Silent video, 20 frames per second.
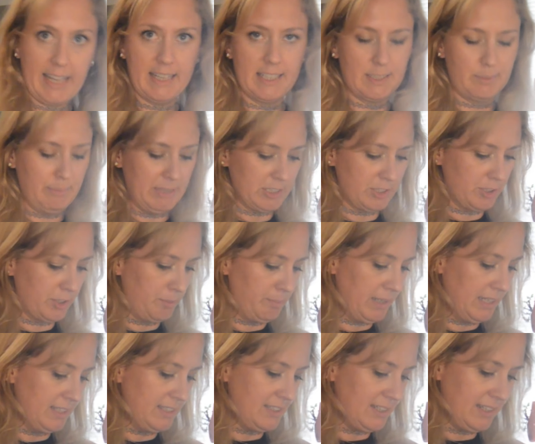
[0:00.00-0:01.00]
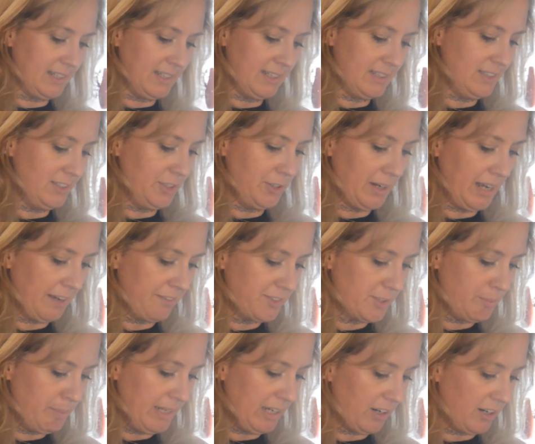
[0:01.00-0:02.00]
this meal so much is you don't have to
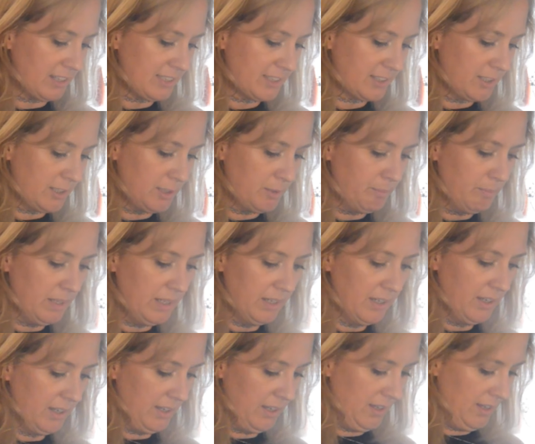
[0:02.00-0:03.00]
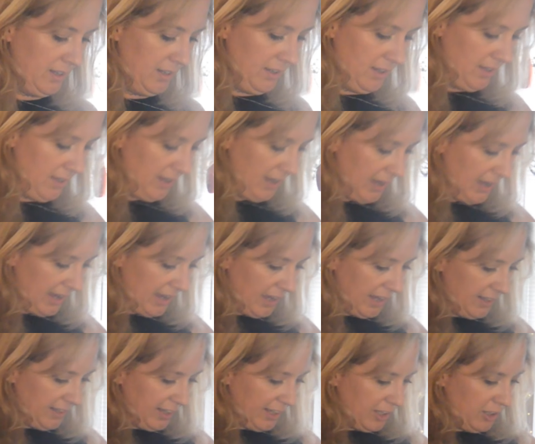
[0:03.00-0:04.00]
be awesome
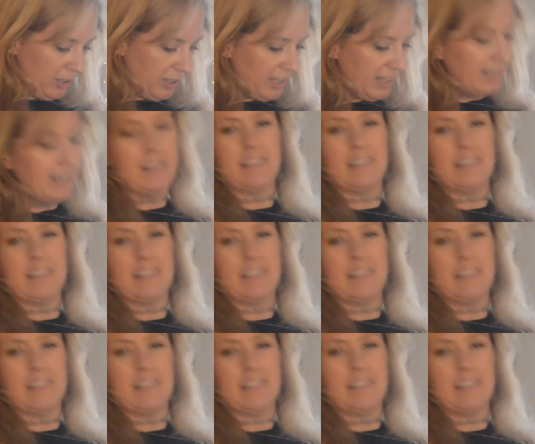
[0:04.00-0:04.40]
at like cooking.